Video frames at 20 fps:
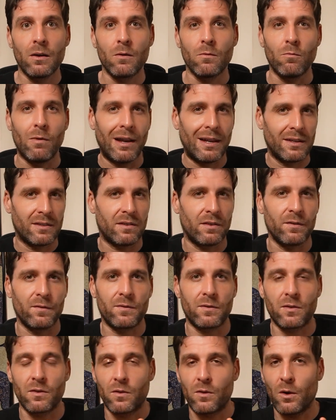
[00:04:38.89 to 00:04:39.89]
relative
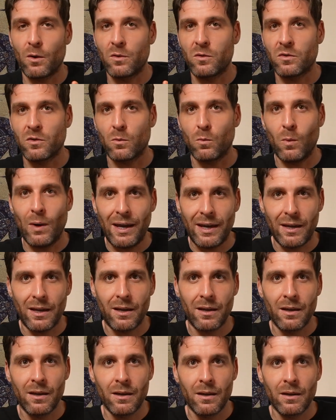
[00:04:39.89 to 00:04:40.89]
to those awake,